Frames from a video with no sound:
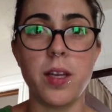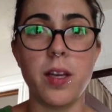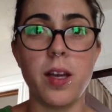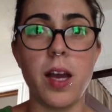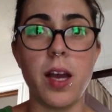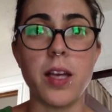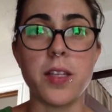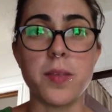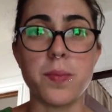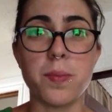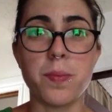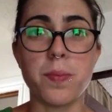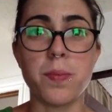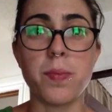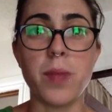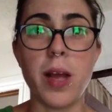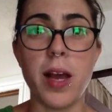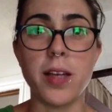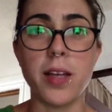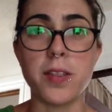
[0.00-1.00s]
As,
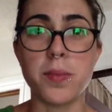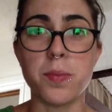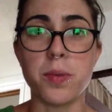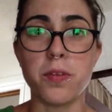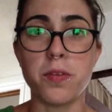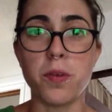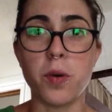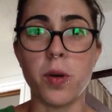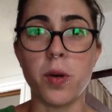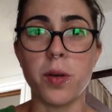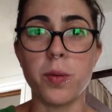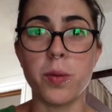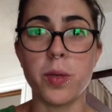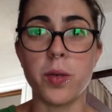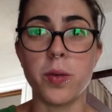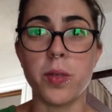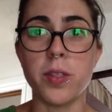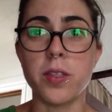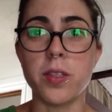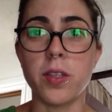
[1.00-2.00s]
as before, we're
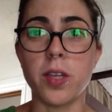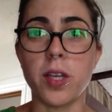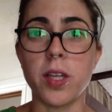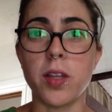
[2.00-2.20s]
going to look at